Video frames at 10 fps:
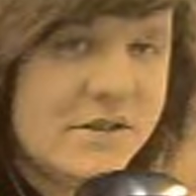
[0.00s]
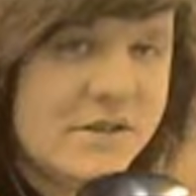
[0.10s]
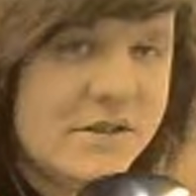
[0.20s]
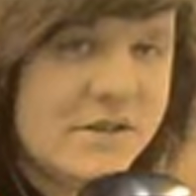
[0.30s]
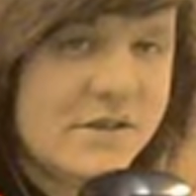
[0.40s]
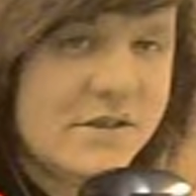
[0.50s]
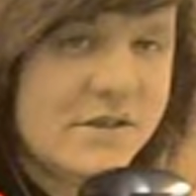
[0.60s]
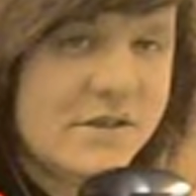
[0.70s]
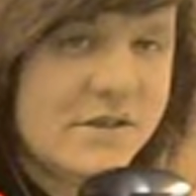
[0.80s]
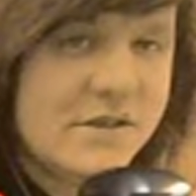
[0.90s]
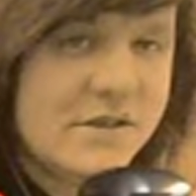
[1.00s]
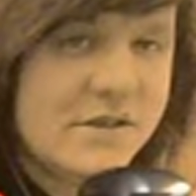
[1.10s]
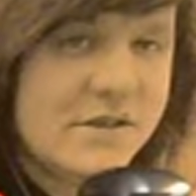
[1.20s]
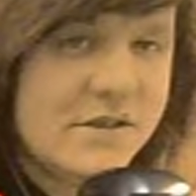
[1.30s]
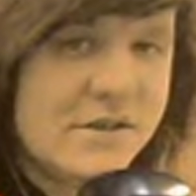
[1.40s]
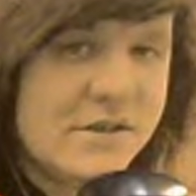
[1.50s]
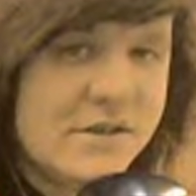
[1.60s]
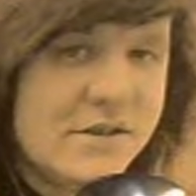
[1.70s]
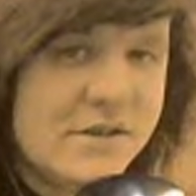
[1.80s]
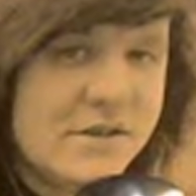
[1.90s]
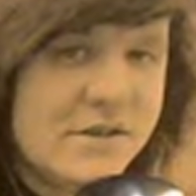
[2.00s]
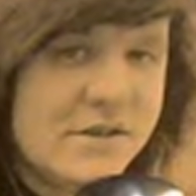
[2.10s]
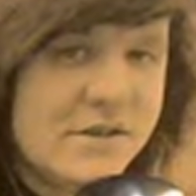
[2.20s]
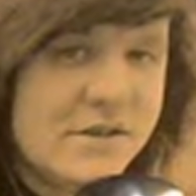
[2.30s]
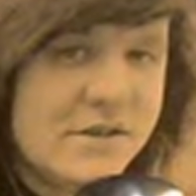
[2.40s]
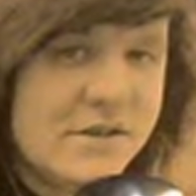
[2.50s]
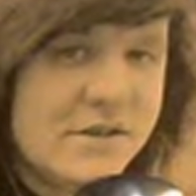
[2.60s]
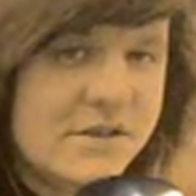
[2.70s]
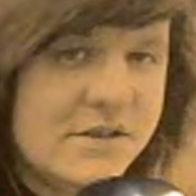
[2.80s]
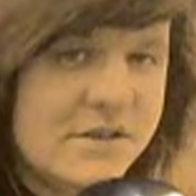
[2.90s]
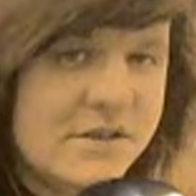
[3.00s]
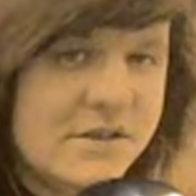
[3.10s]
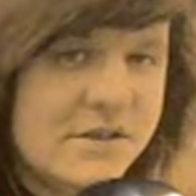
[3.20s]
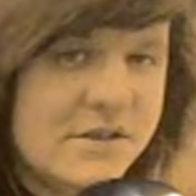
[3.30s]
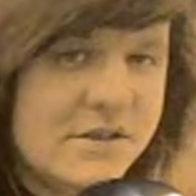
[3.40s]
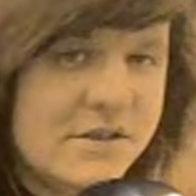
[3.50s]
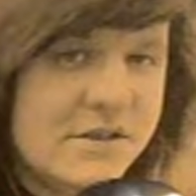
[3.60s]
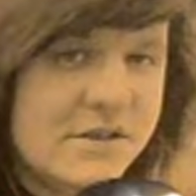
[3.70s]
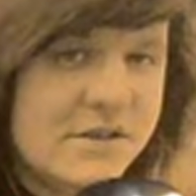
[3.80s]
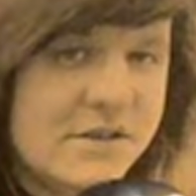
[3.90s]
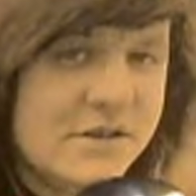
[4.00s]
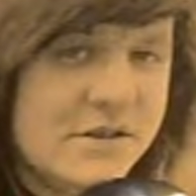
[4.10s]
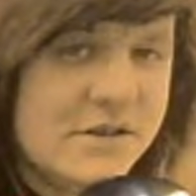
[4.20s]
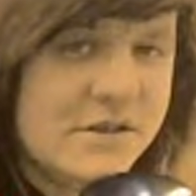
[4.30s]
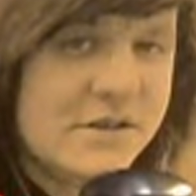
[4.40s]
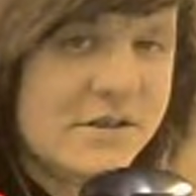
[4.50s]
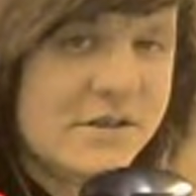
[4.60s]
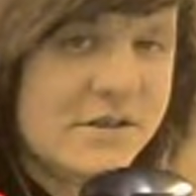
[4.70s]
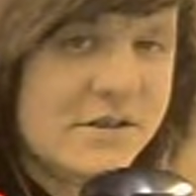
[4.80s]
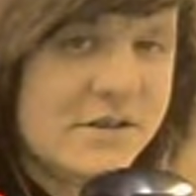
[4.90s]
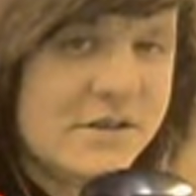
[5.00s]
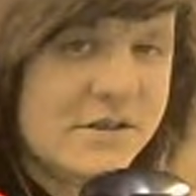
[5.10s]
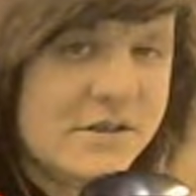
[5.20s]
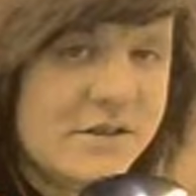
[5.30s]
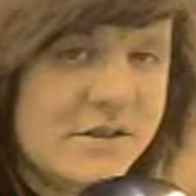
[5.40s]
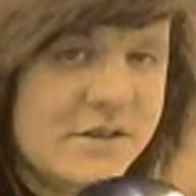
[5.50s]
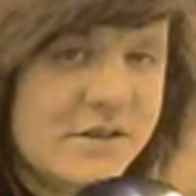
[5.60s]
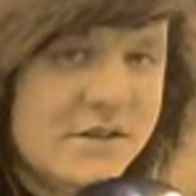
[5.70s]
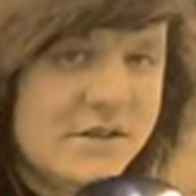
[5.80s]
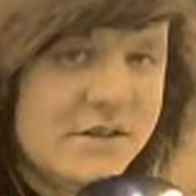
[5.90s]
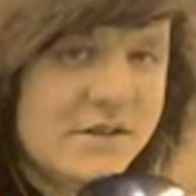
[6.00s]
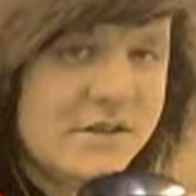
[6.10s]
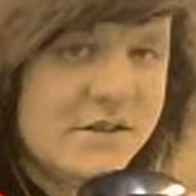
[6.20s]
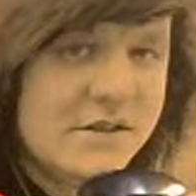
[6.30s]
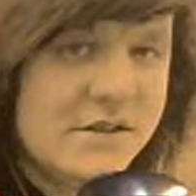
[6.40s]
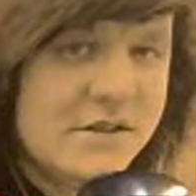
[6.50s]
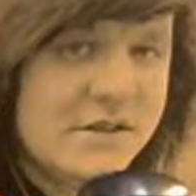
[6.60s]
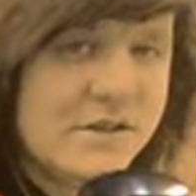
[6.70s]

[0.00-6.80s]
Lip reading: (not speaking)